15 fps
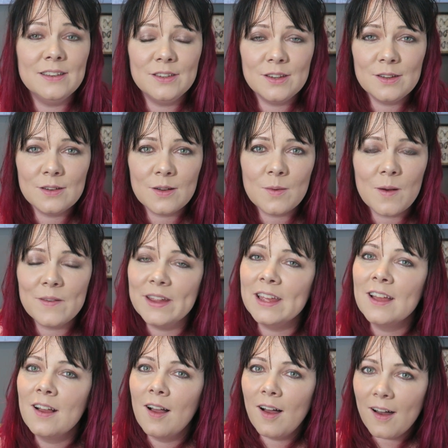And do not
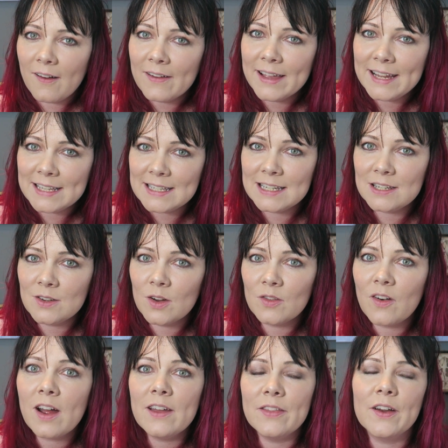worry, I did
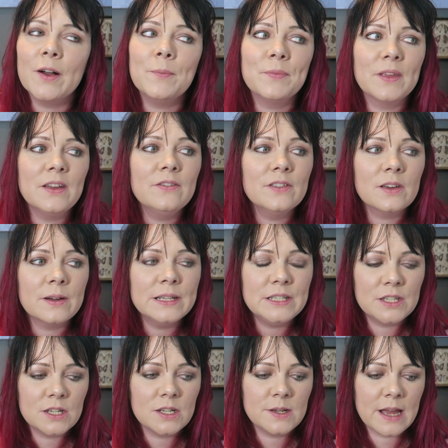not write them, even though I
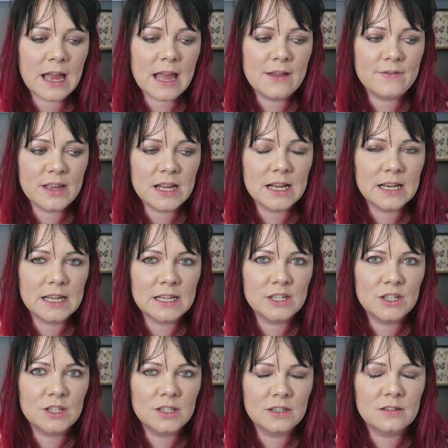do have
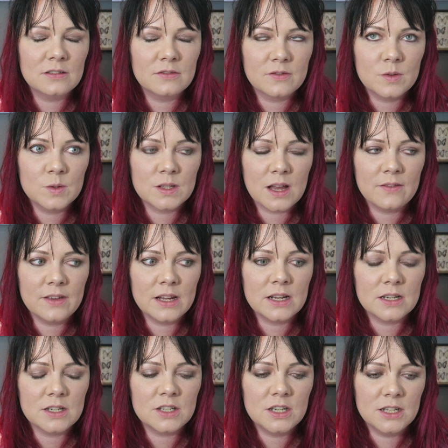English. Of course I have
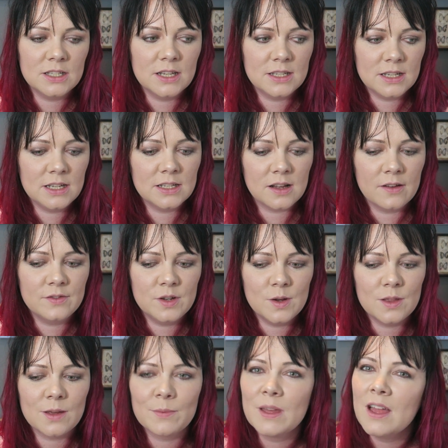English GCSE, I have
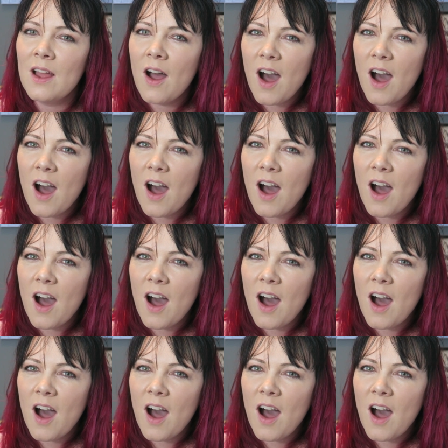two of them.